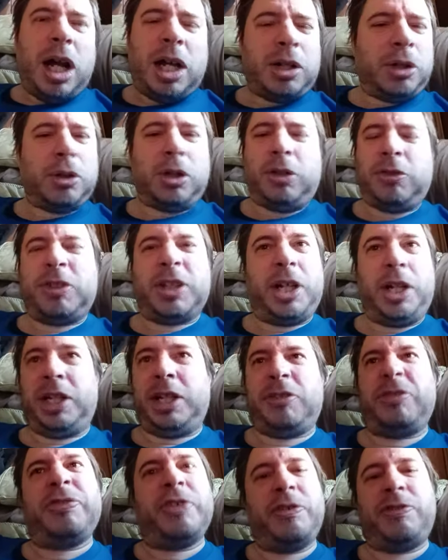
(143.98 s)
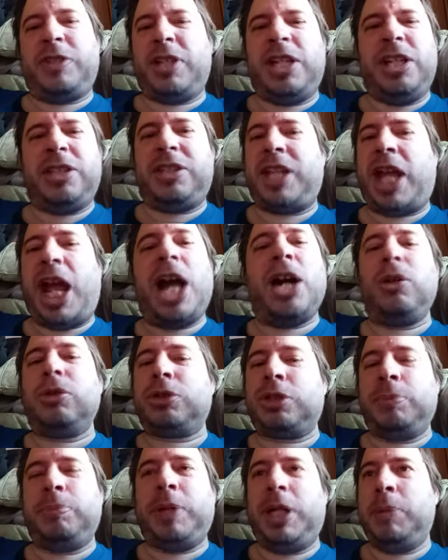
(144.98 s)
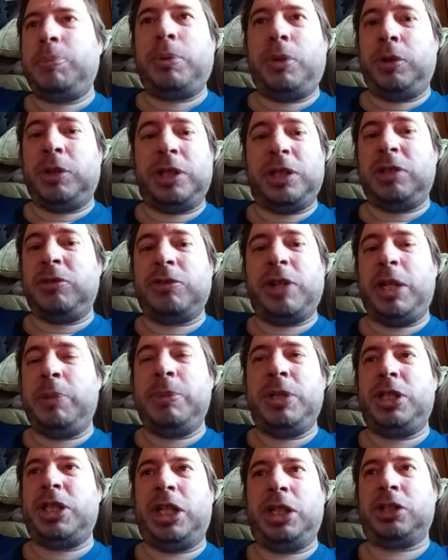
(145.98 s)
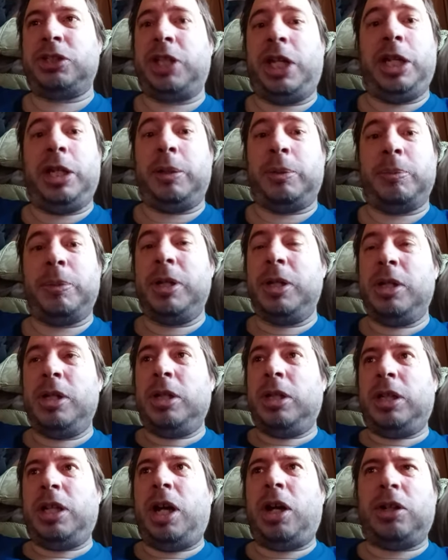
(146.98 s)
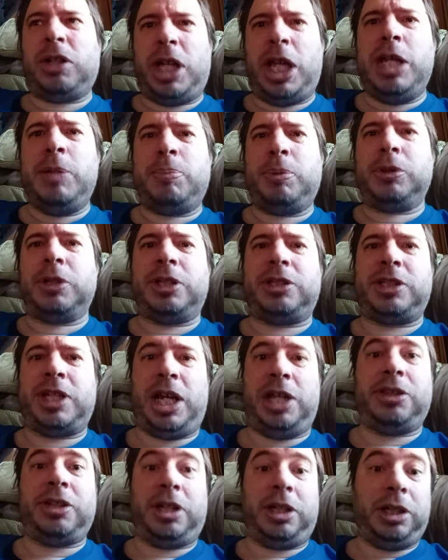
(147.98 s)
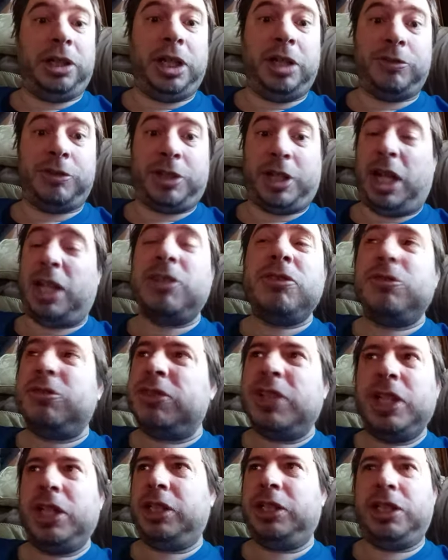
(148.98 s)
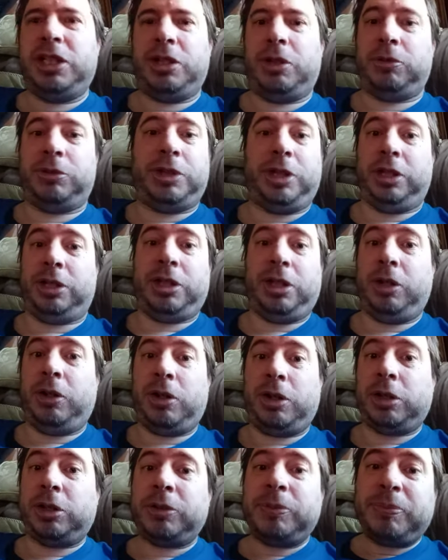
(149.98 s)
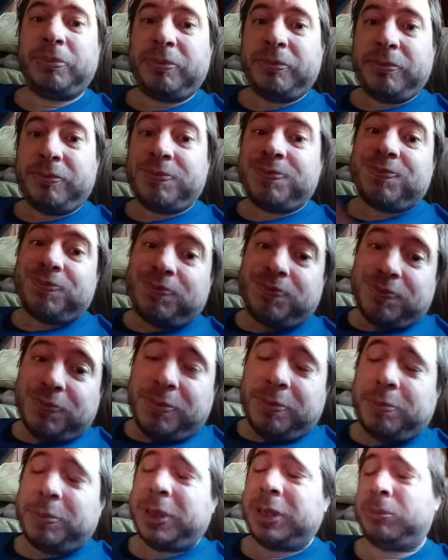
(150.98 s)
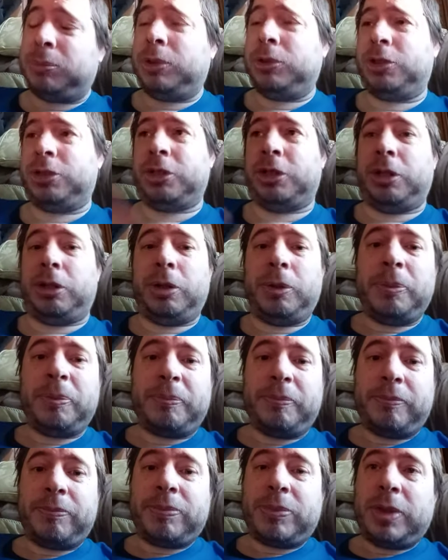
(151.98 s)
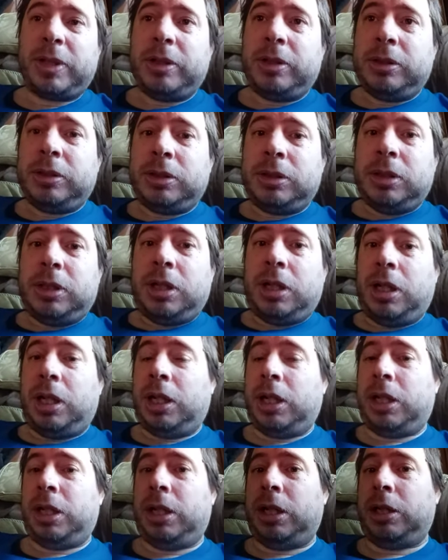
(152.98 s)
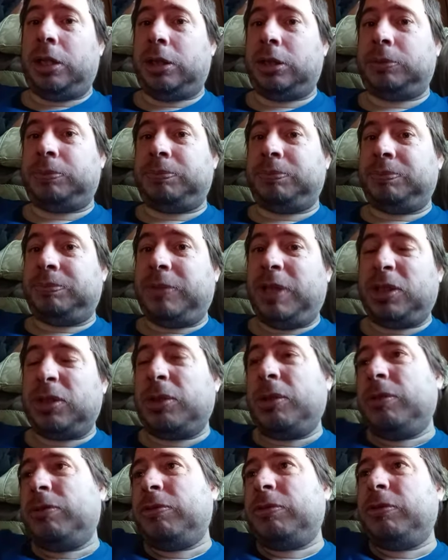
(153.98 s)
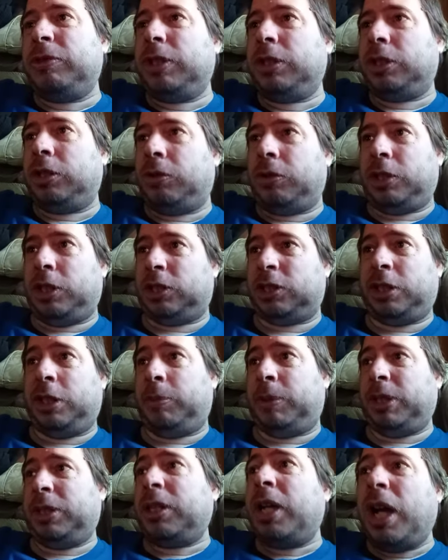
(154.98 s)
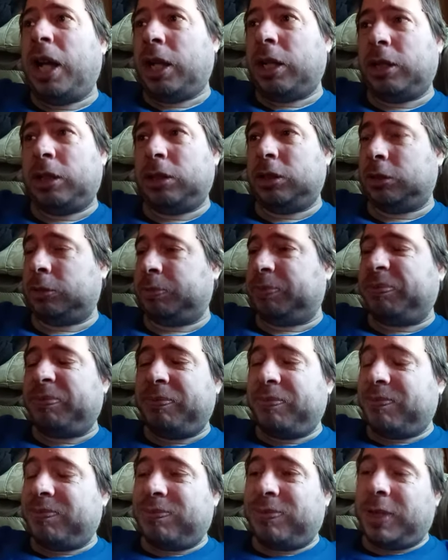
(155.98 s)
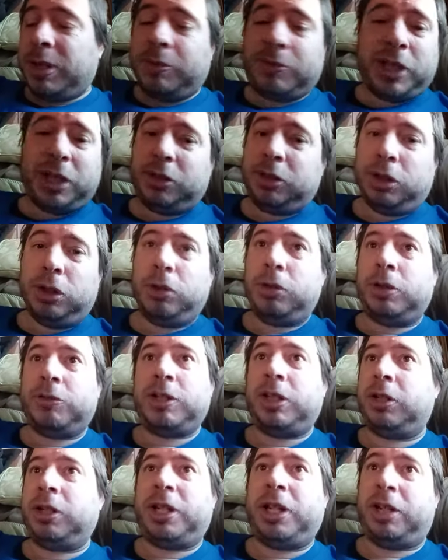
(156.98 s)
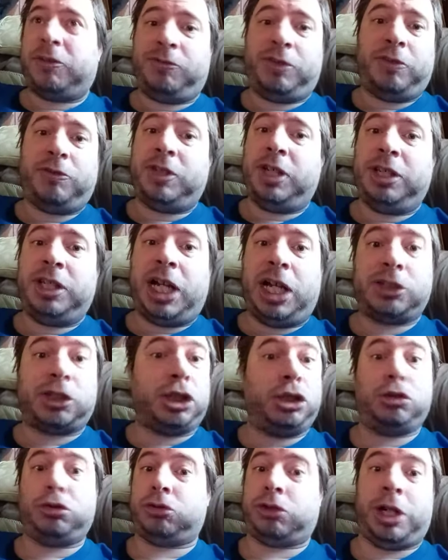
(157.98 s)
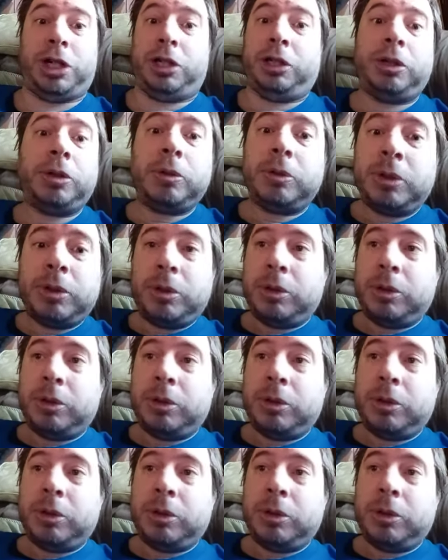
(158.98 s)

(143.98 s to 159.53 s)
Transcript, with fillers: I don't know if they're gonna get fifteen thousand people in Raymond J Stadium on April the 10th and 11th. I really don't think they are. But we'll see. And uh, that's all, really all I got to say about that. Um, if they do, if they get 15,000, great.